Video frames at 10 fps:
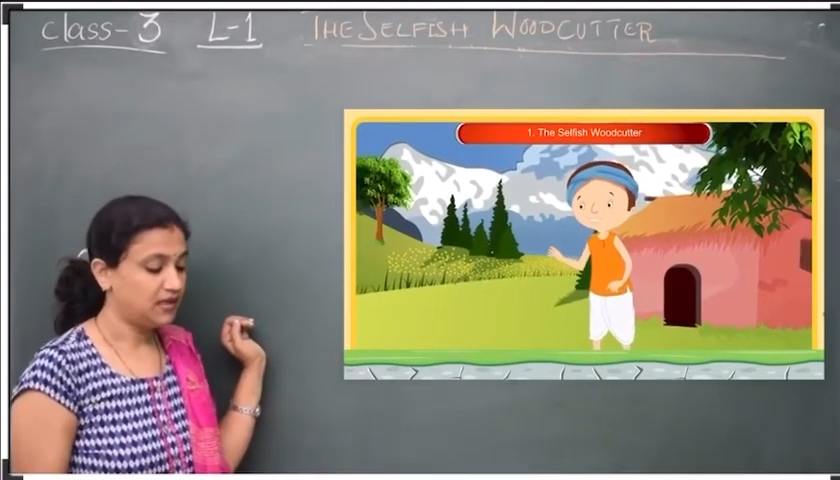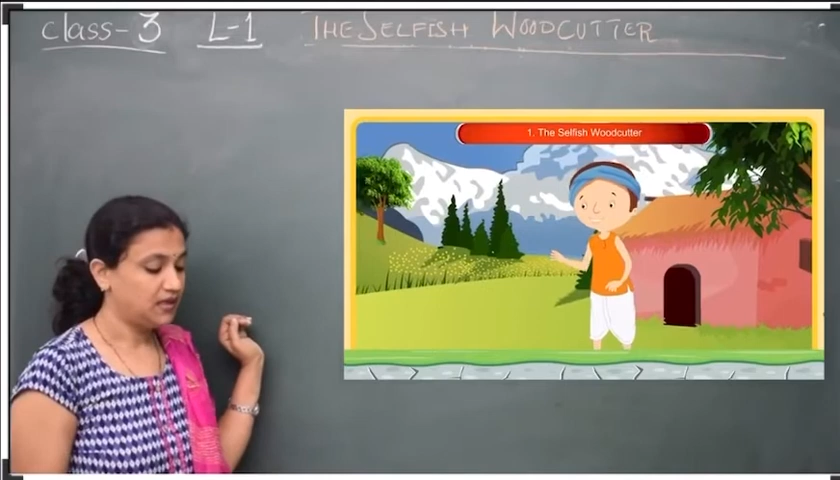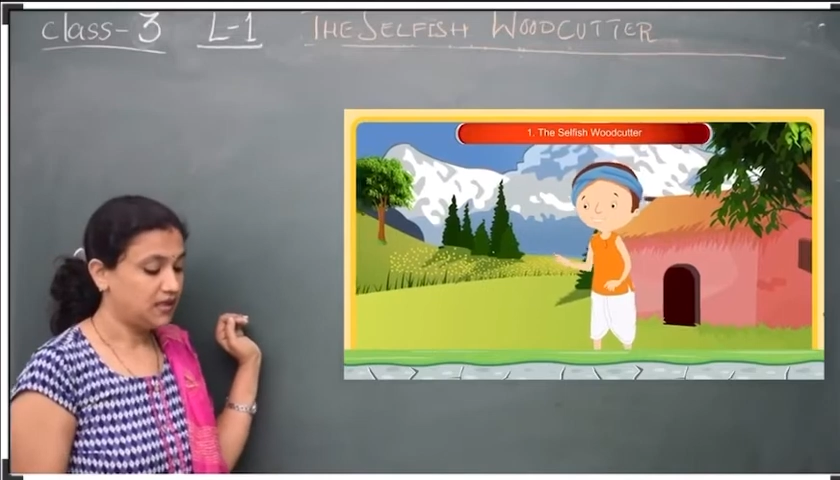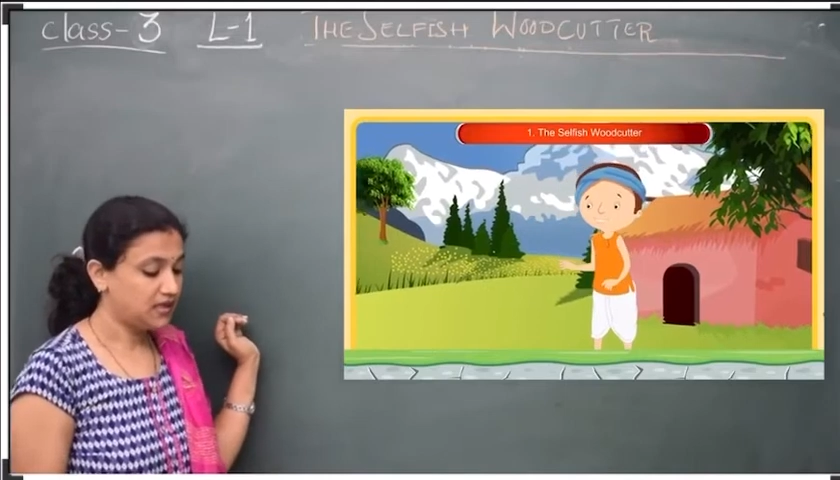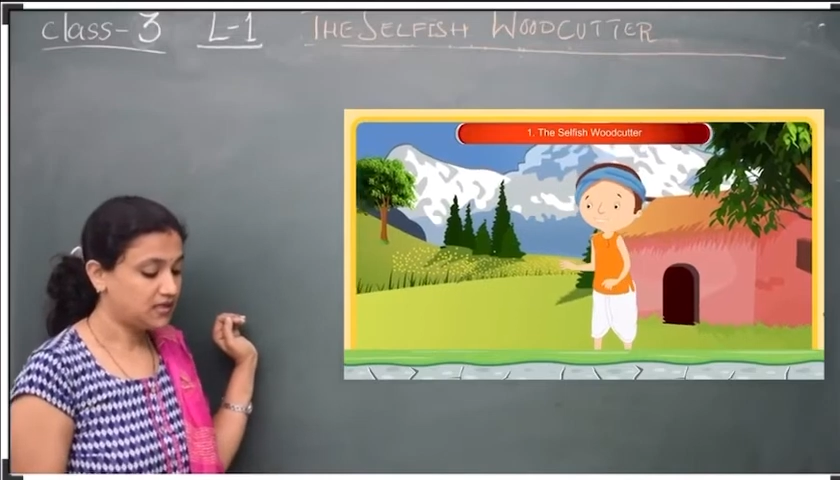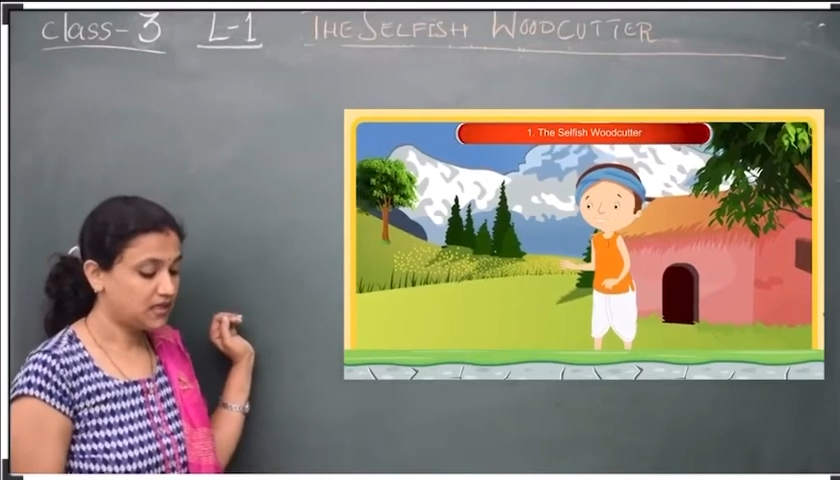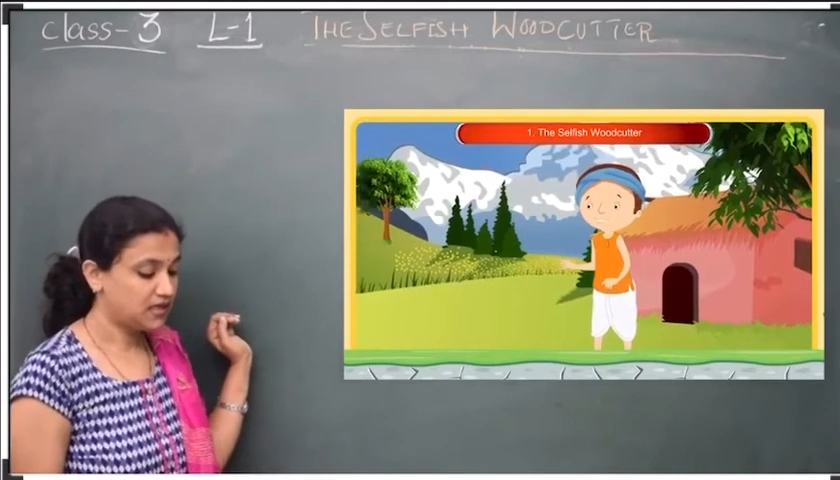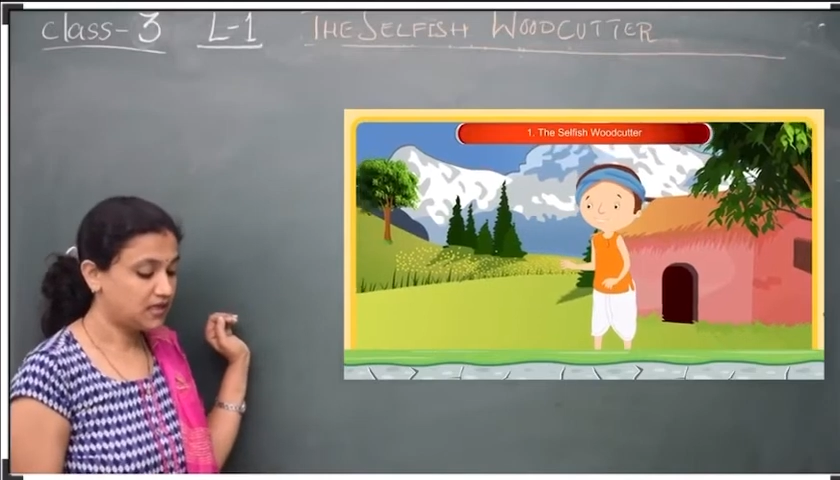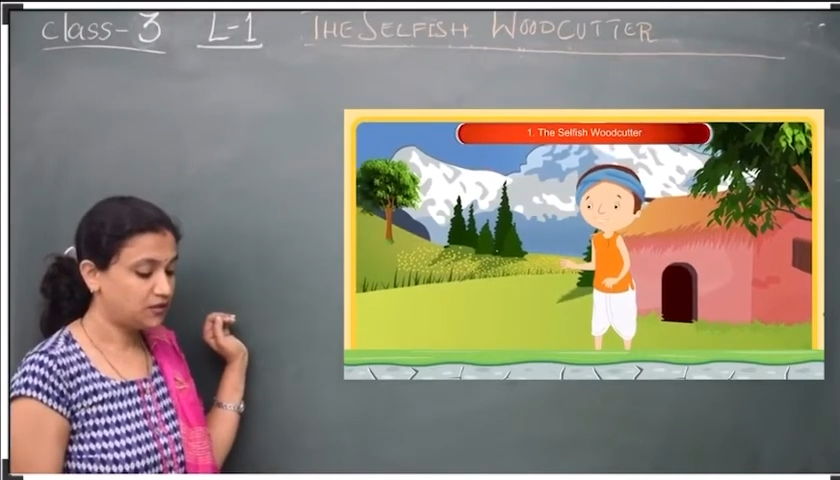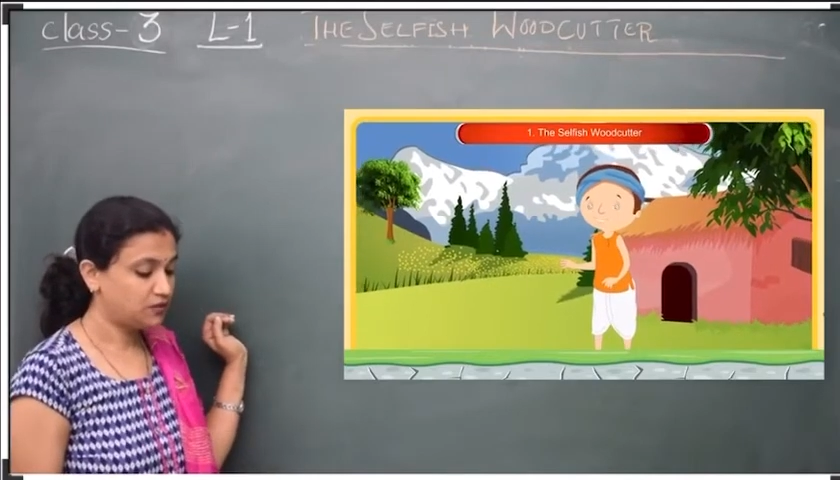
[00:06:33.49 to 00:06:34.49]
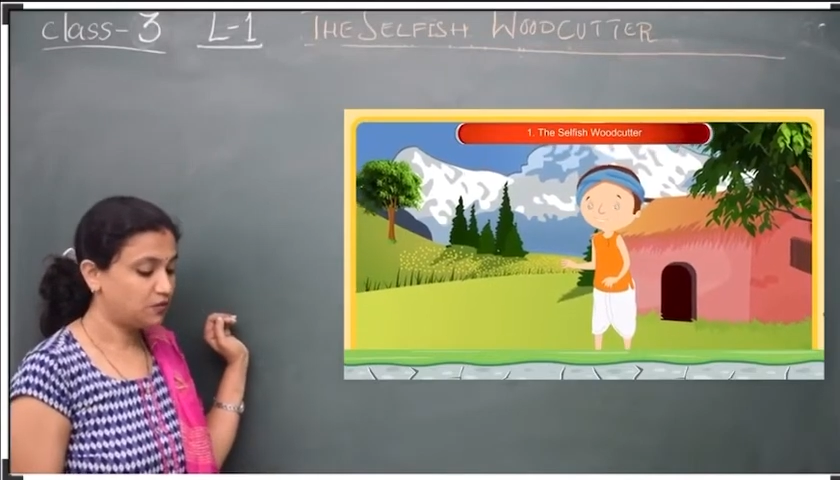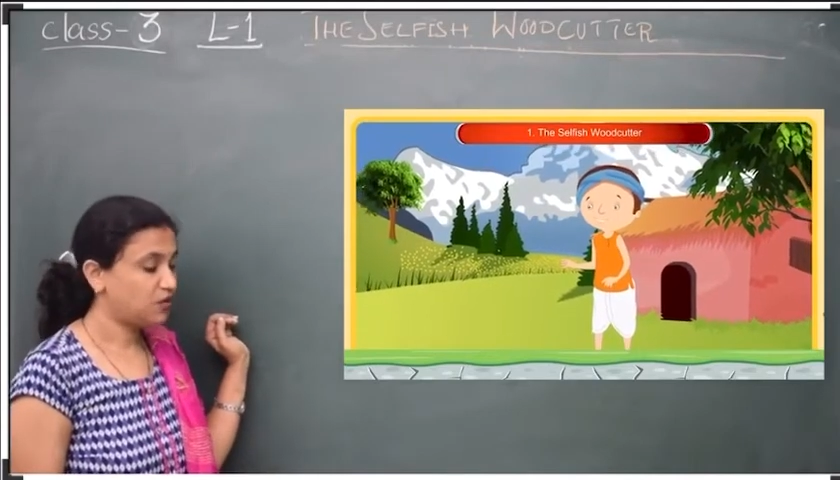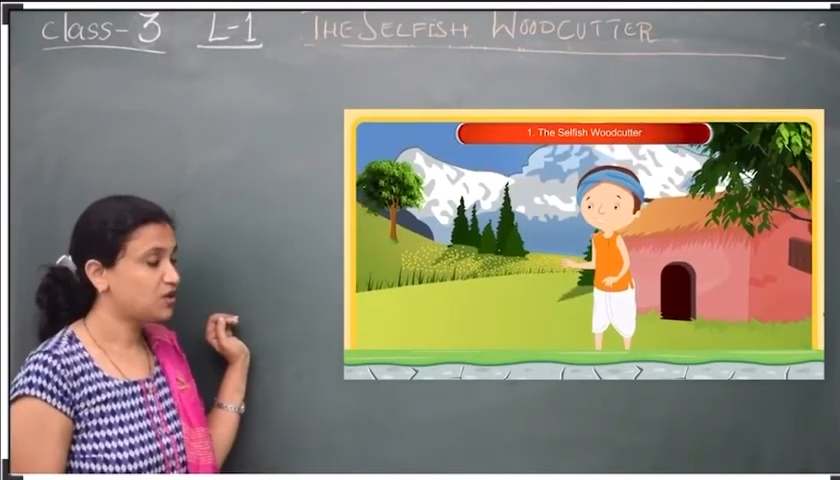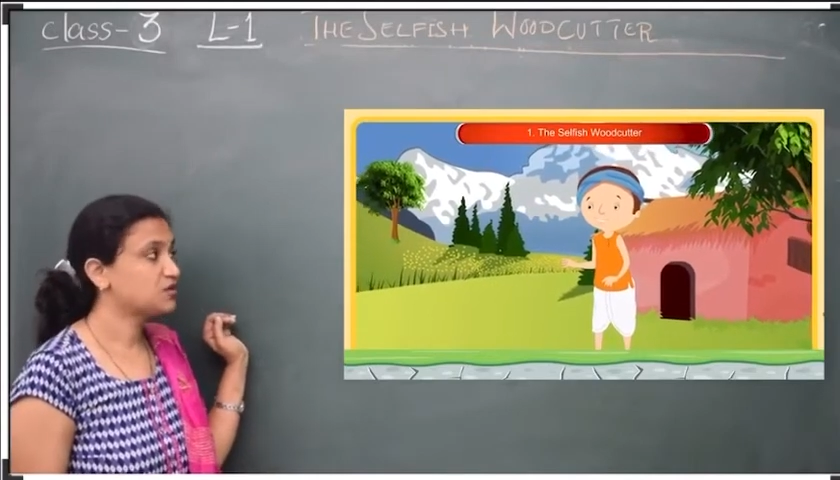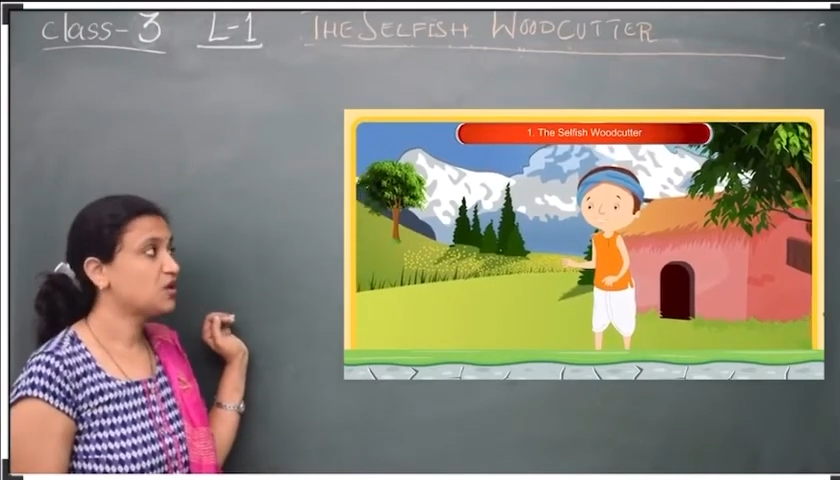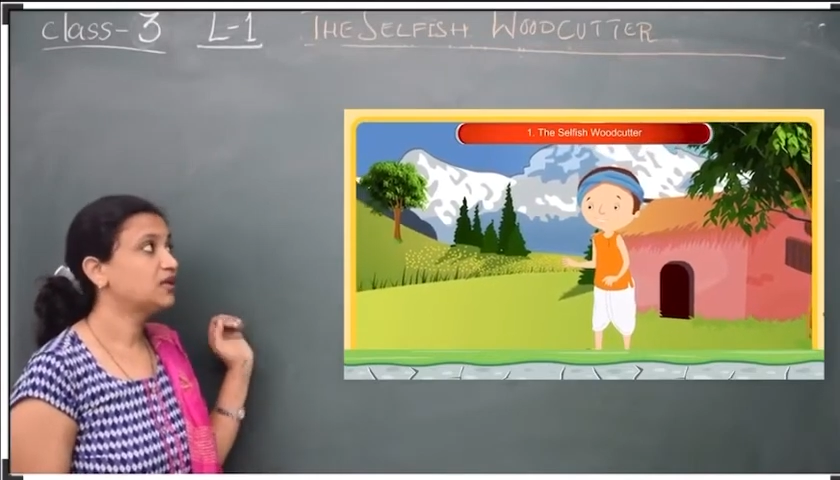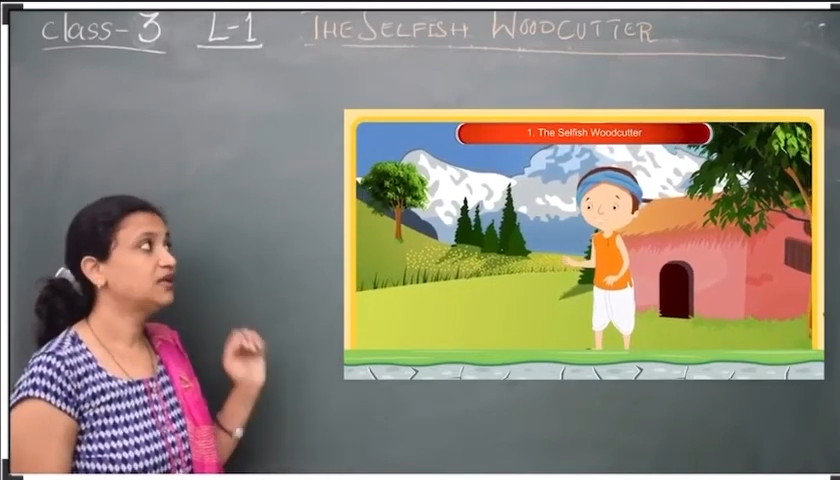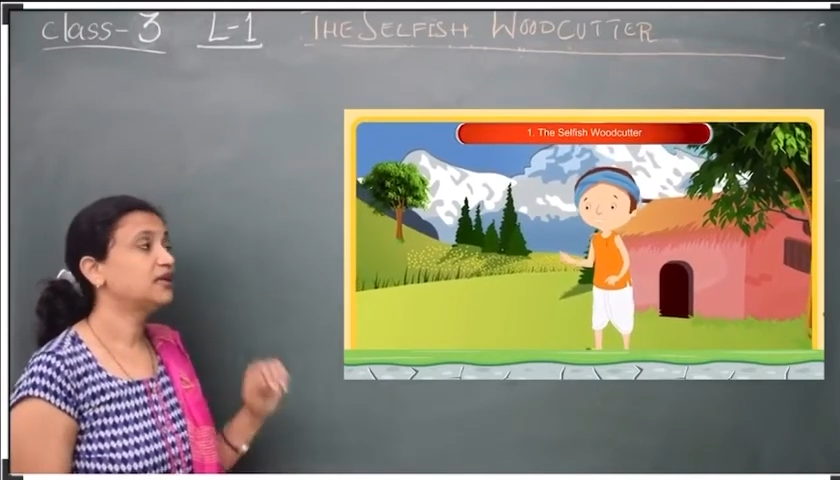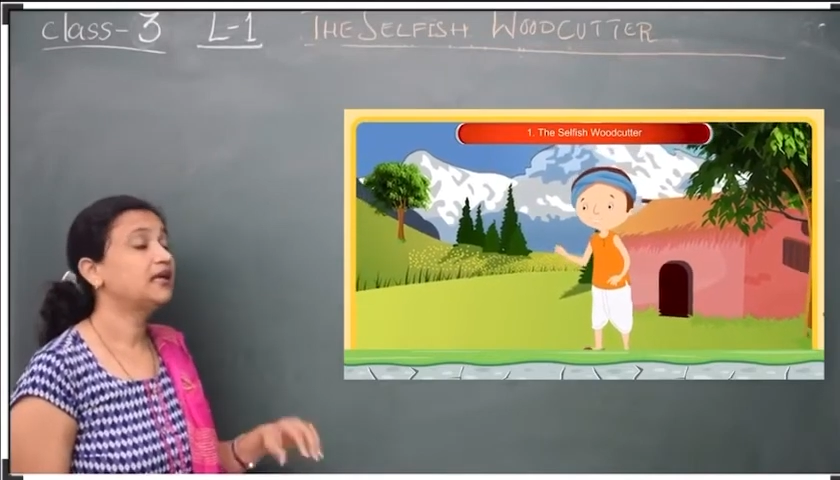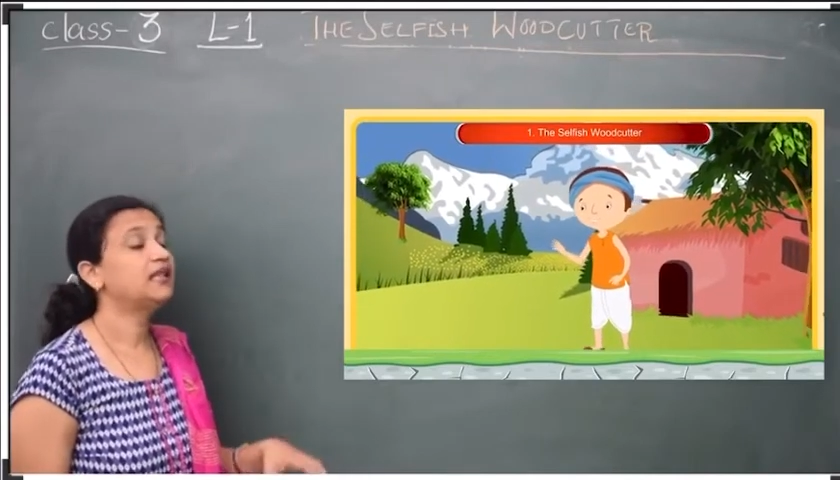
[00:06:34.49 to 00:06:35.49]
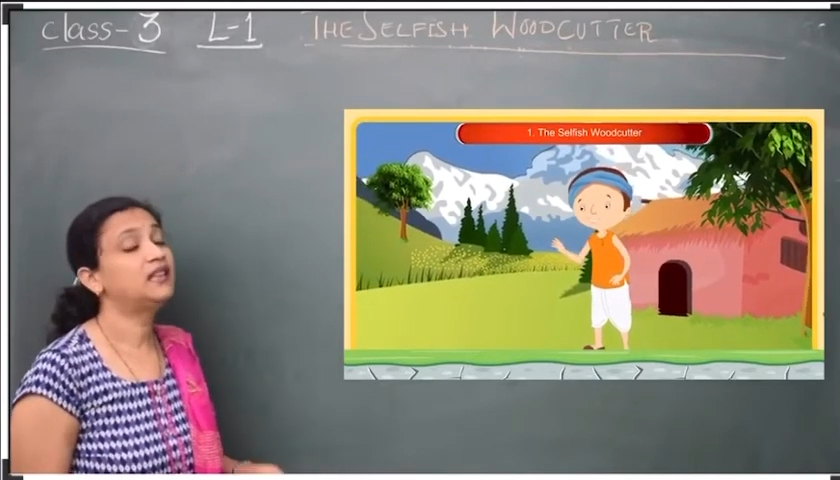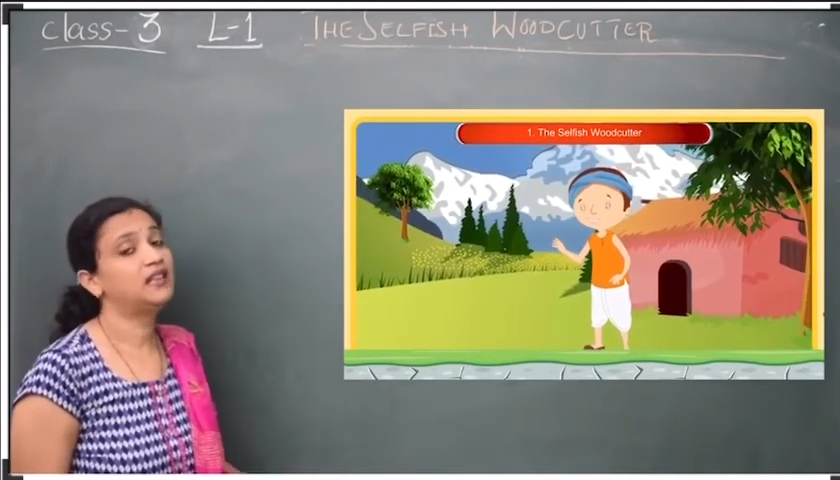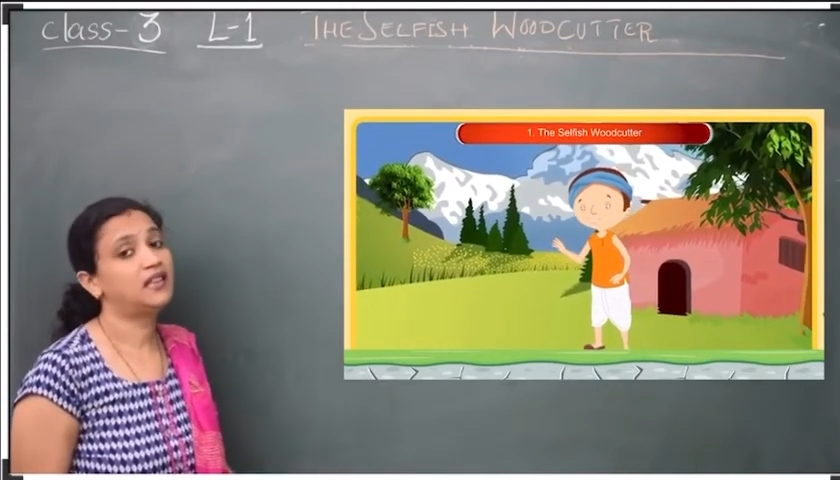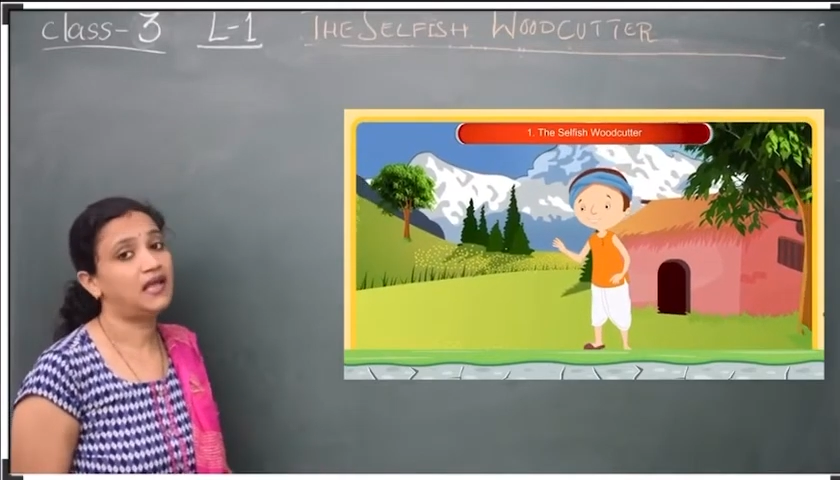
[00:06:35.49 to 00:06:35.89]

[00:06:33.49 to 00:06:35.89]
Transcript: His hut was on the hill,